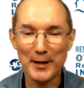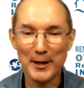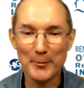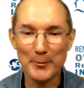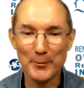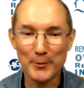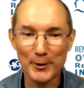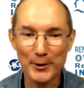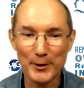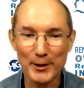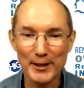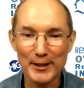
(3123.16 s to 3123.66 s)

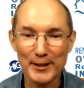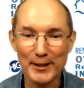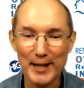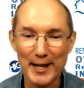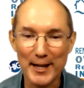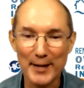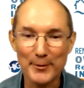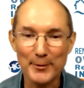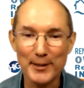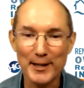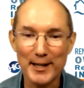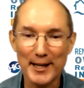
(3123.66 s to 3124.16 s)
I'm really
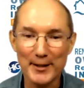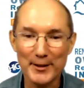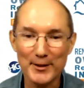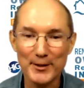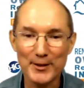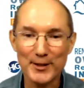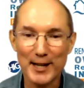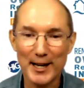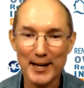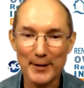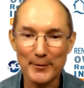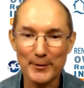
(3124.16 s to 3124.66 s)
glad we had
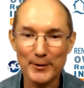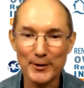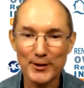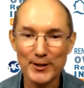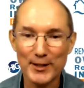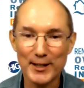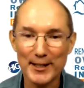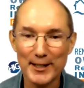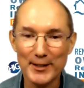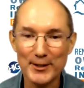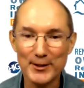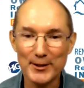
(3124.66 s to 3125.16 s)
this
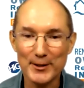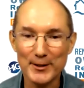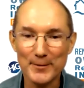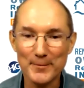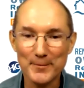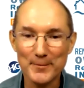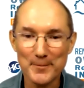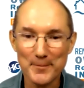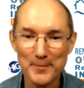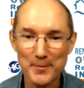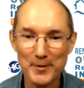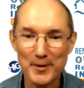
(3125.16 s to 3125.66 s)
conversation.
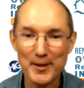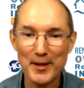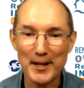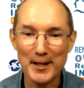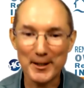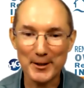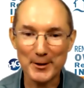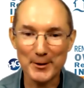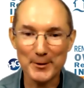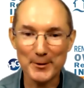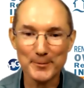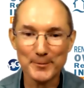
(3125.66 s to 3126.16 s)

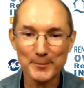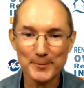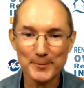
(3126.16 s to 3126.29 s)
Thank you.